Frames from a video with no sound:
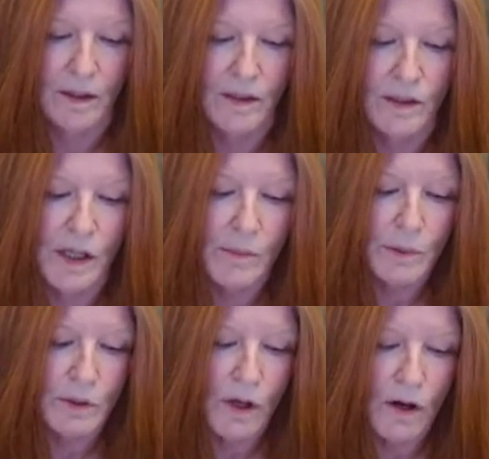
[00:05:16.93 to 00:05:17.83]
Step
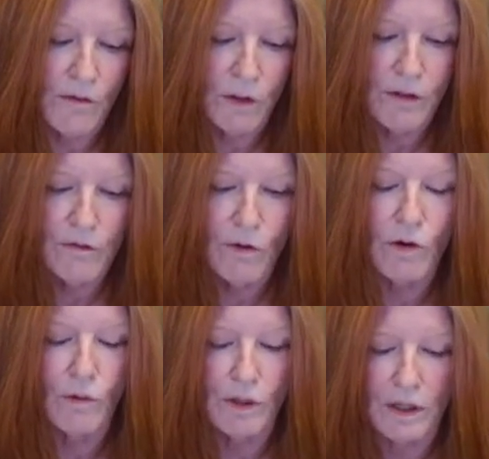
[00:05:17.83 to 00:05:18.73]
softly
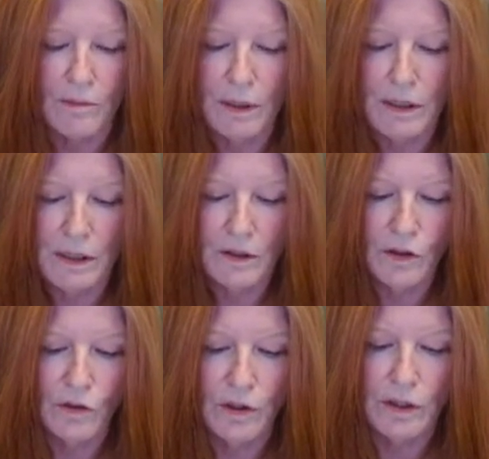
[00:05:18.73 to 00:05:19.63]
forward and begin
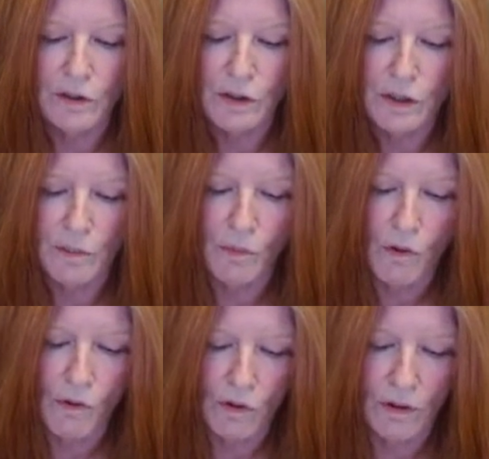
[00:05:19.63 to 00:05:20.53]
your leadership
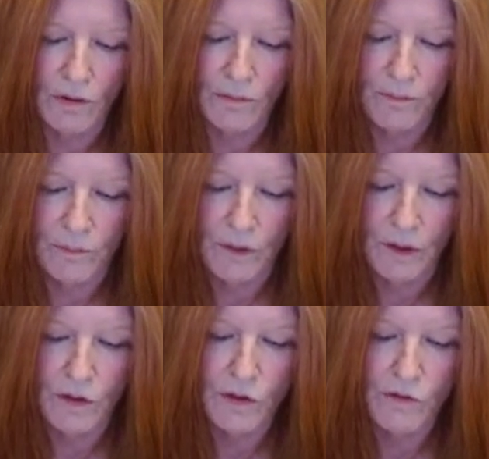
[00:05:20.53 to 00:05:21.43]
role,
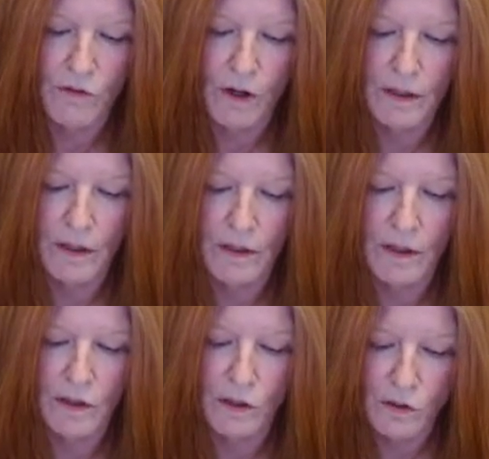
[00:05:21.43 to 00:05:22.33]
your divine
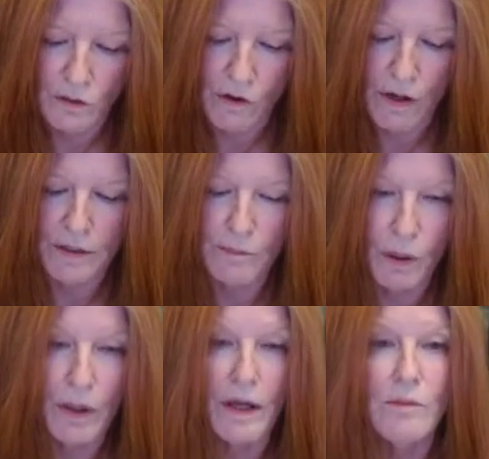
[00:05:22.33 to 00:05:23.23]
your divine
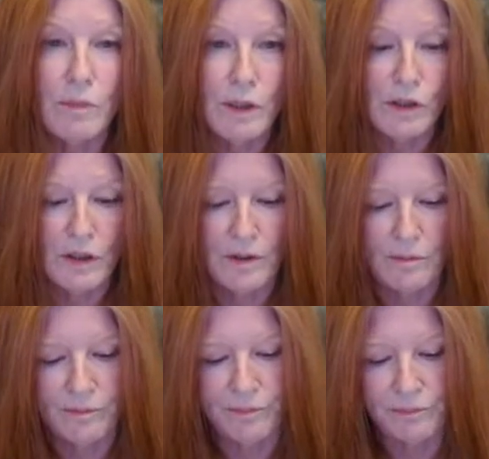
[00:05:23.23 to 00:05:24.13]
plan mission.
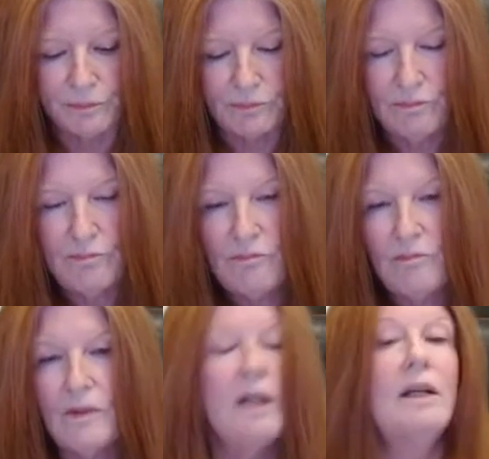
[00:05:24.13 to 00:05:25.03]

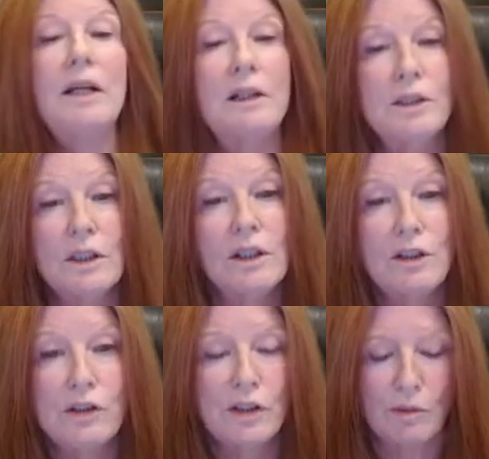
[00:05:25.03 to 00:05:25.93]
And as
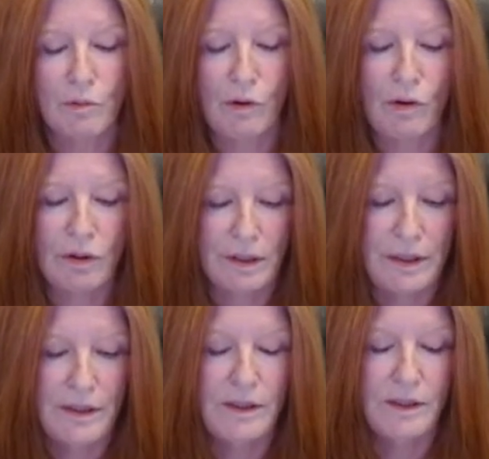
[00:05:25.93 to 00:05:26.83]
leadership role,
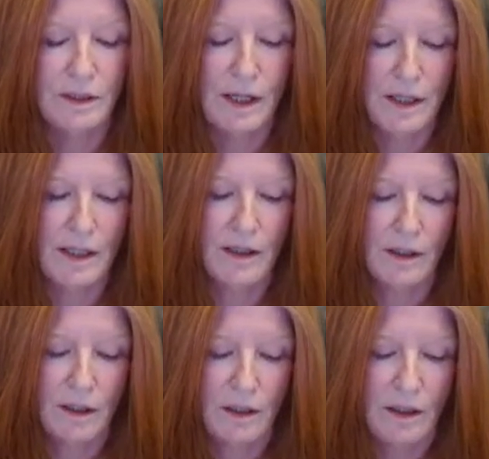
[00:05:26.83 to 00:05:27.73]
he's
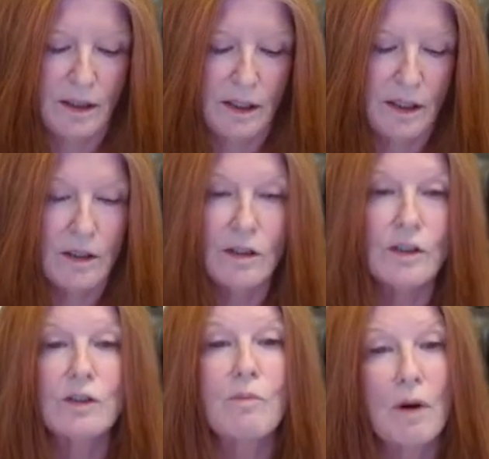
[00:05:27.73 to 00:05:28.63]
saying,
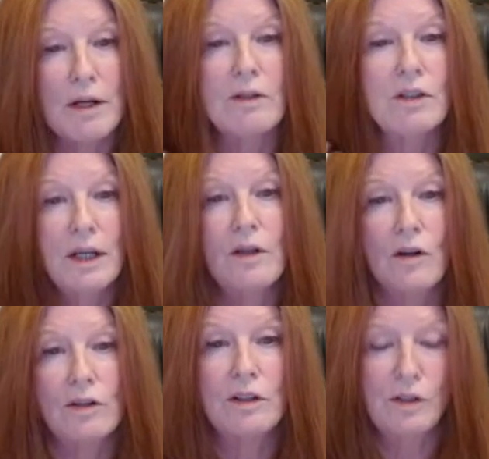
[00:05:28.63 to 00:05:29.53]
this is my take
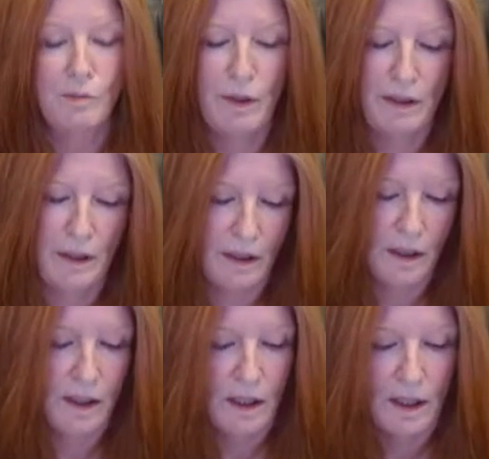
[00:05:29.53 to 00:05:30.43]
on his meaning,